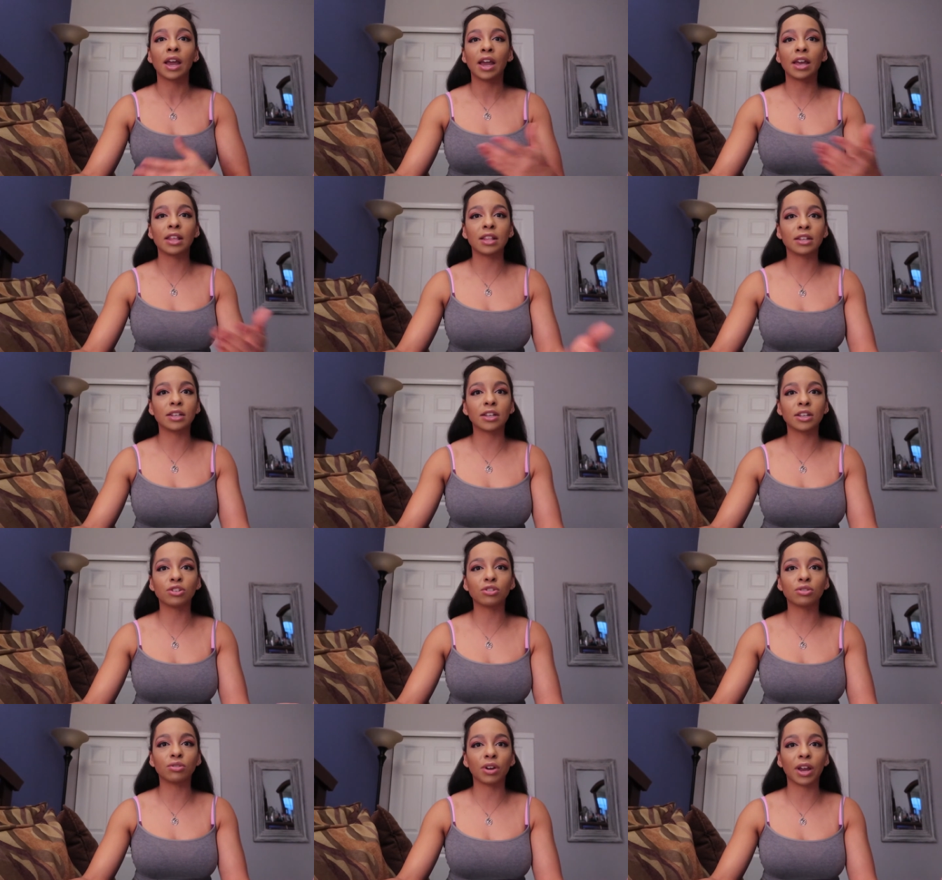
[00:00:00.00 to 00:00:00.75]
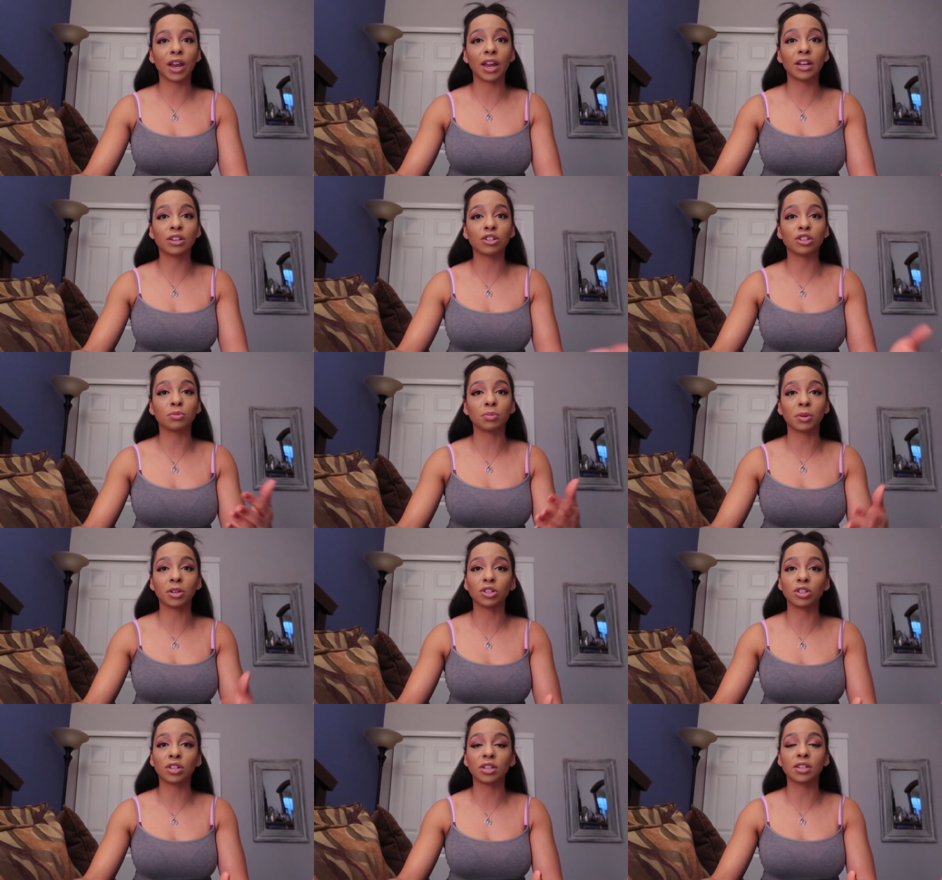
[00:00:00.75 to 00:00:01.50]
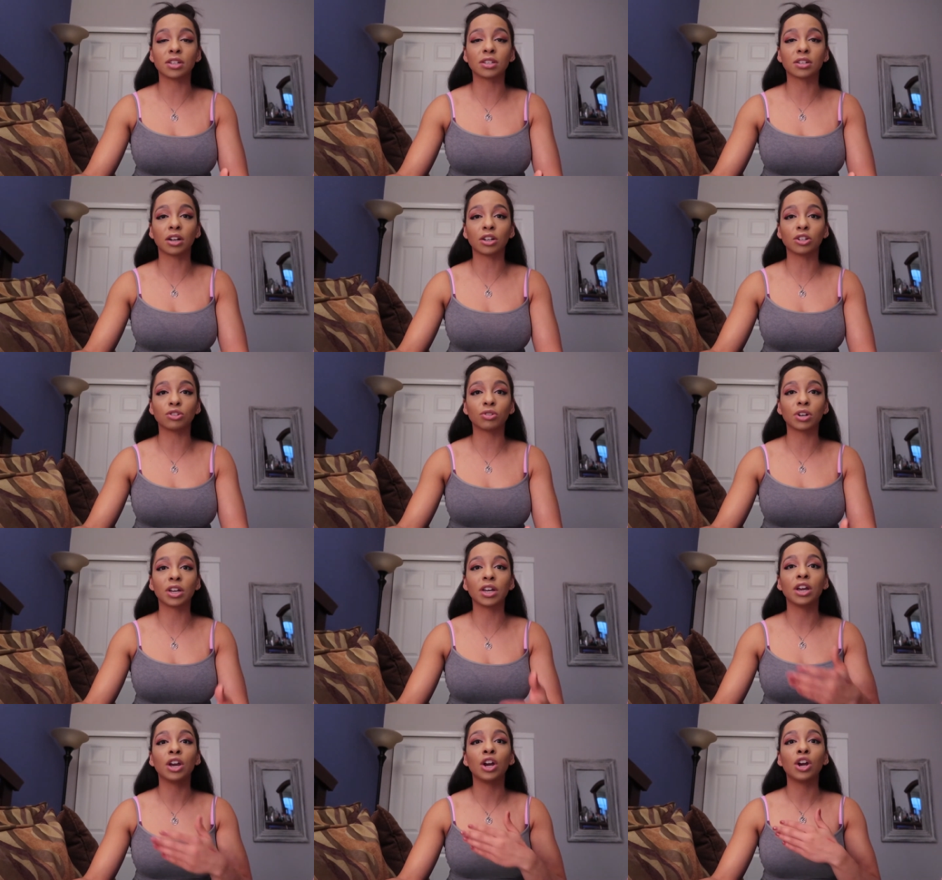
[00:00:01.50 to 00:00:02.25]
In the digital age, especially in this
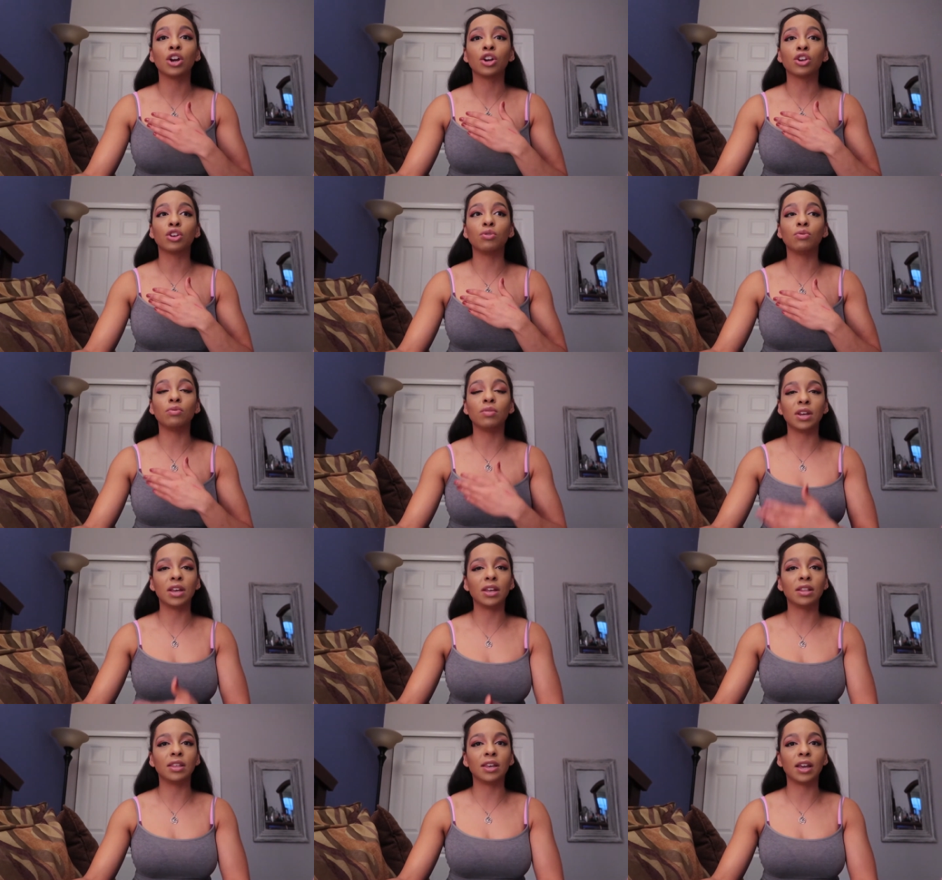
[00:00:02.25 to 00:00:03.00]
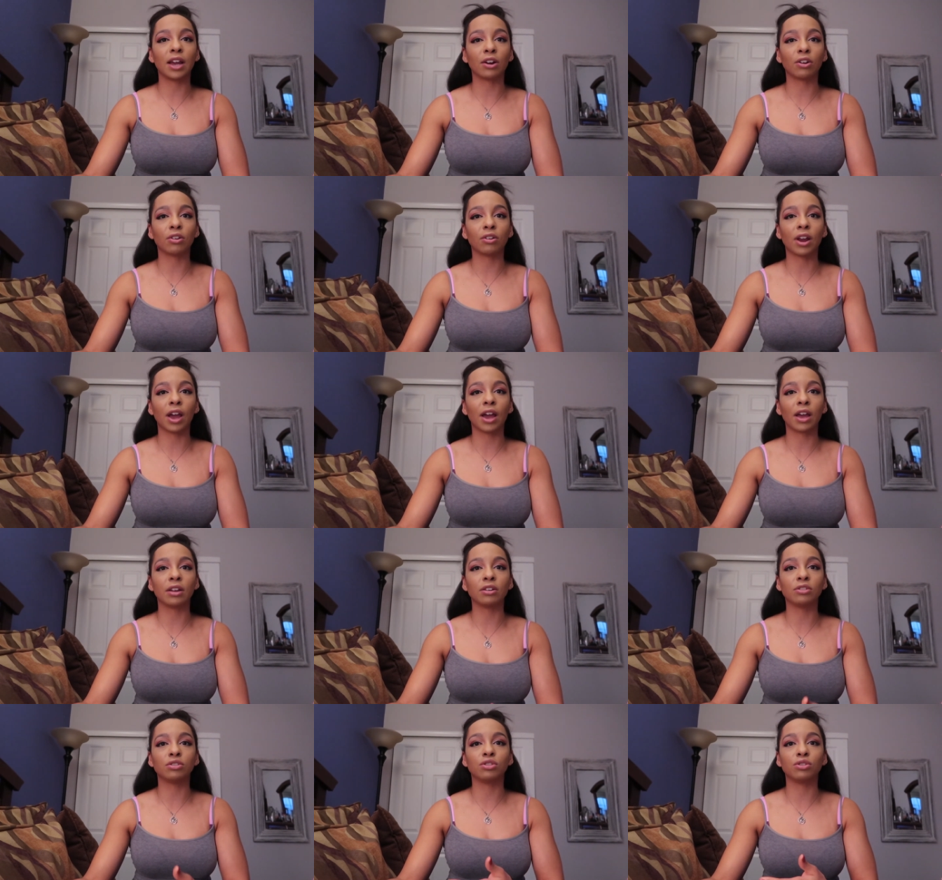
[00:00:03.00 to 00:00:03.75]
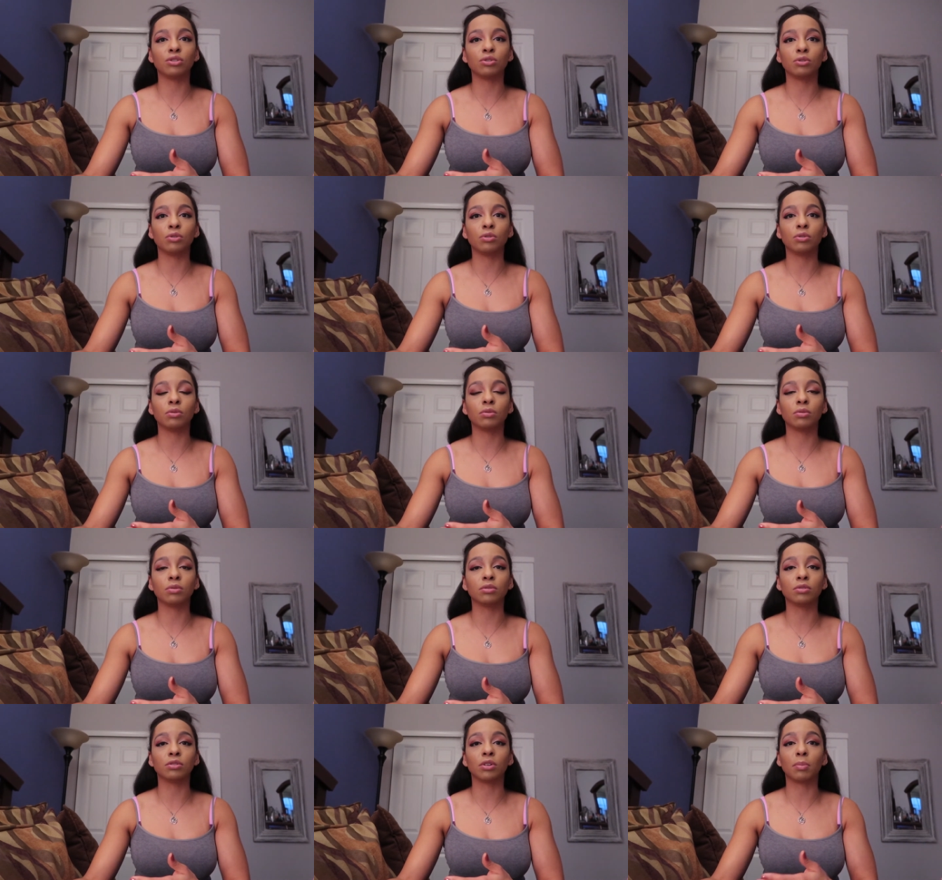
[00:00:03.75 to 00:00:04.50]
country, you need the internet
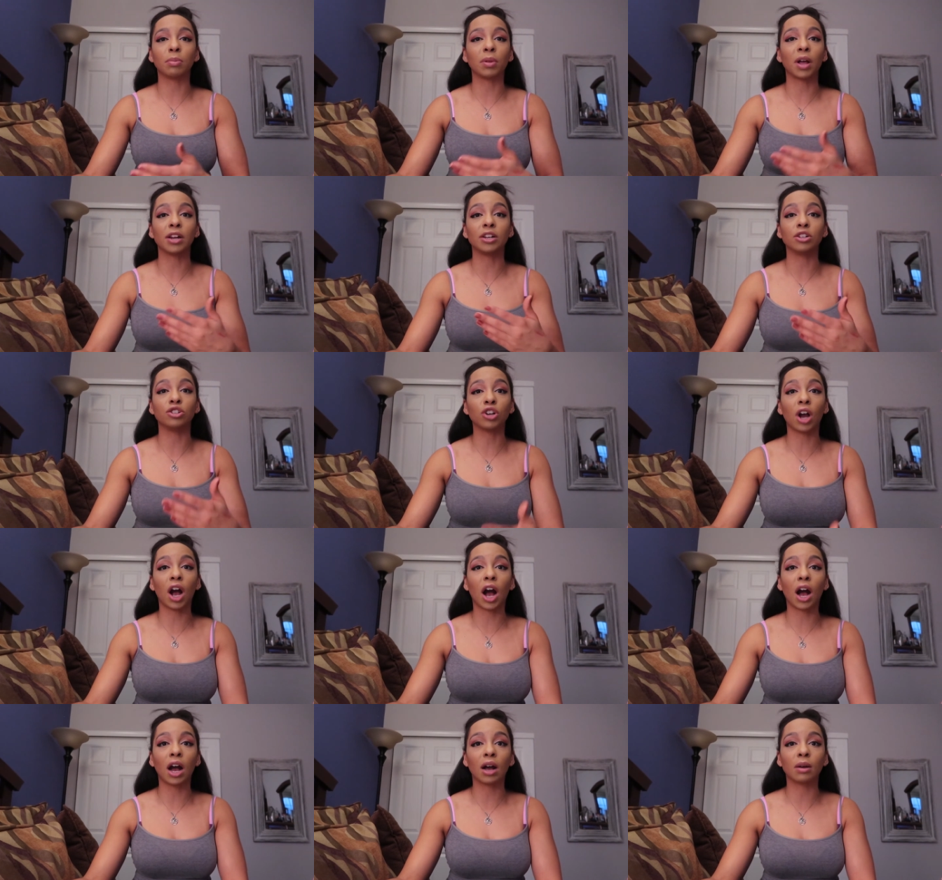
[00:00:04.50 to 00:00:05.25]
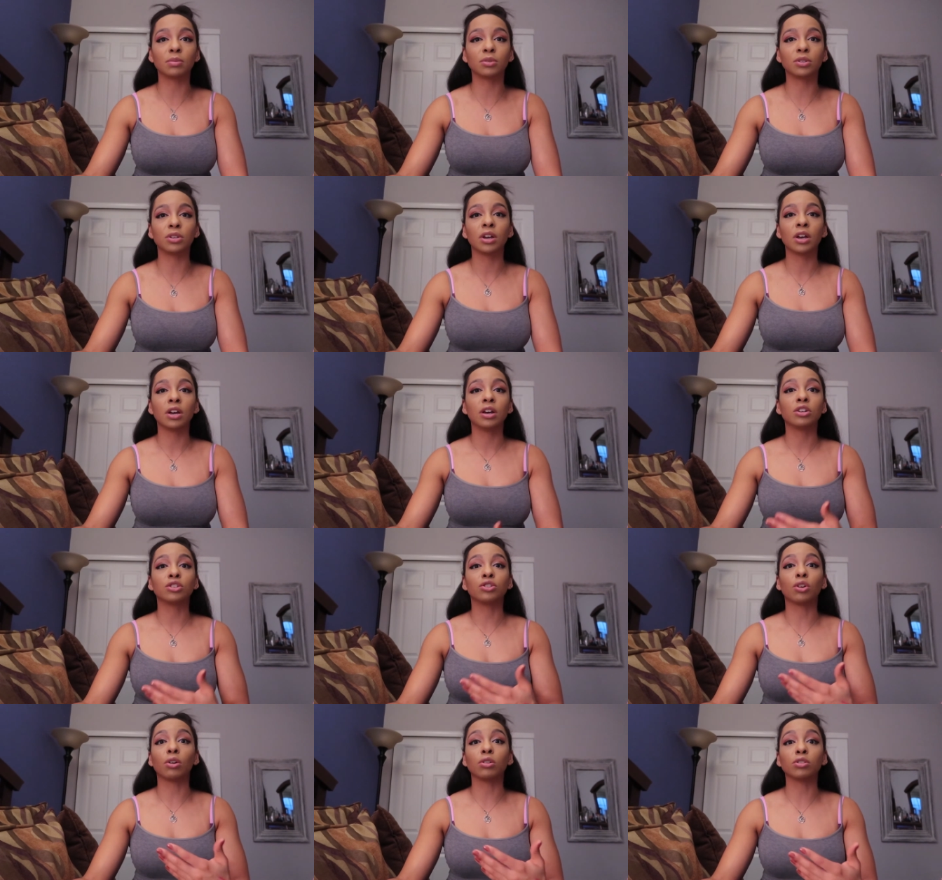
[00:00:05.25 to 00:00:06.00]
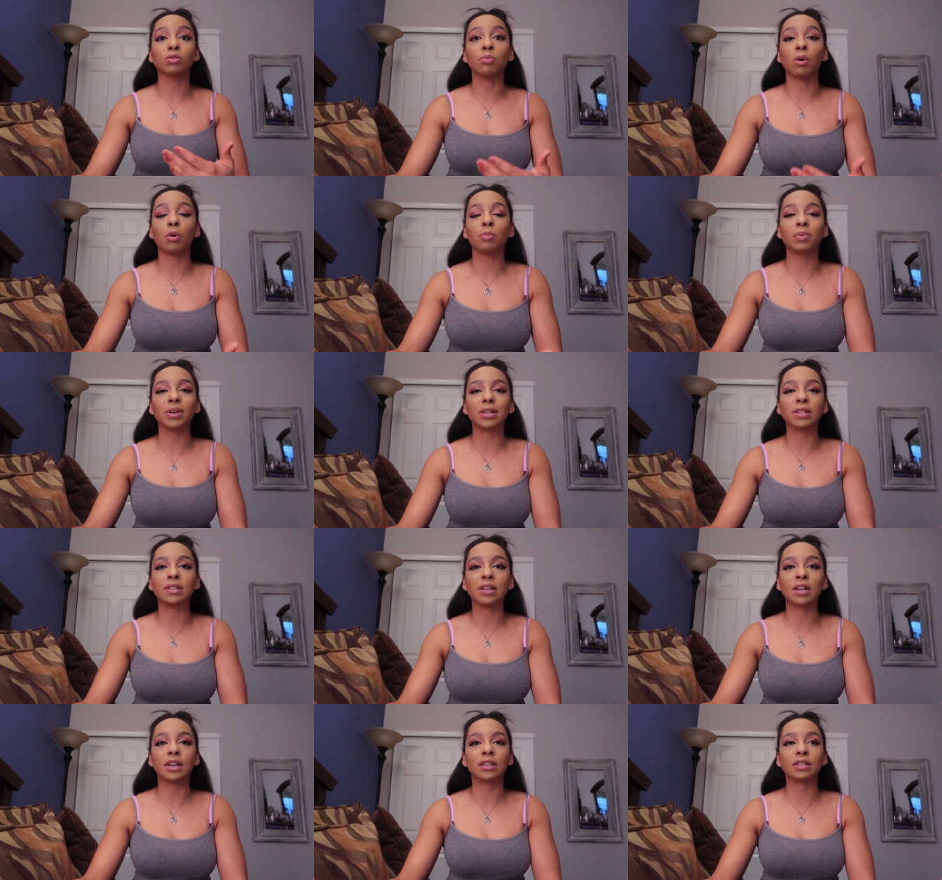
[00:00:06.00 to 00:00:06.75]
to apply to jobs, start a small
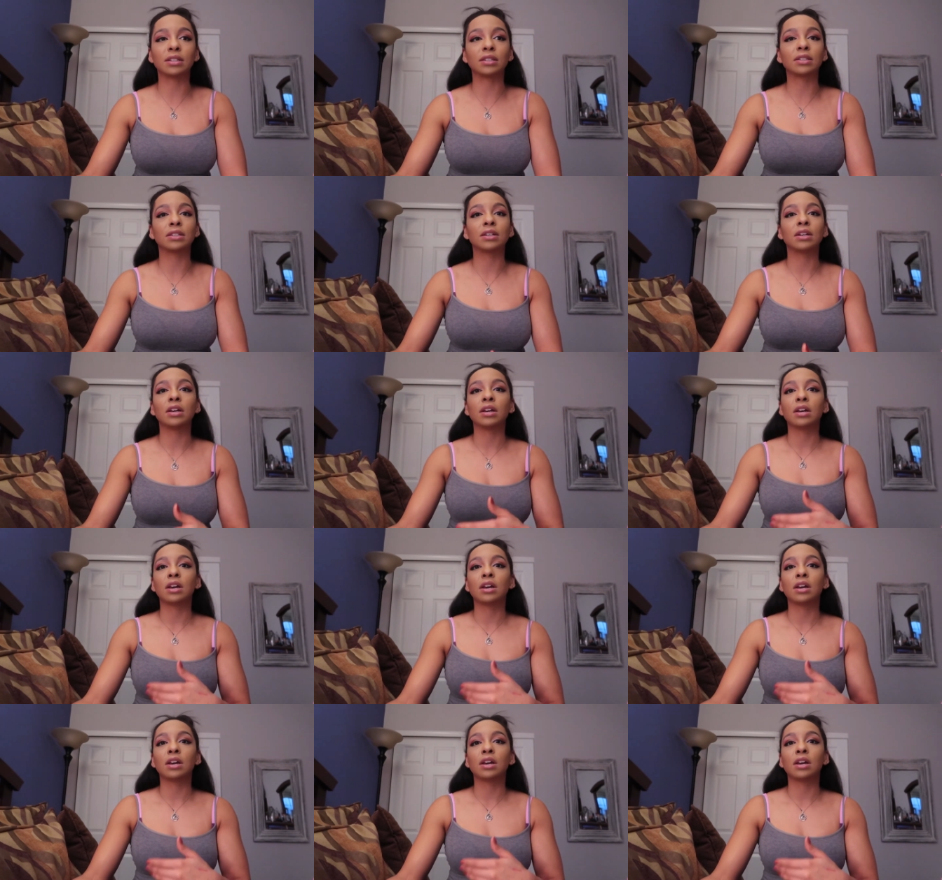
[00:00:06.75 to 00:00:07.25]
business,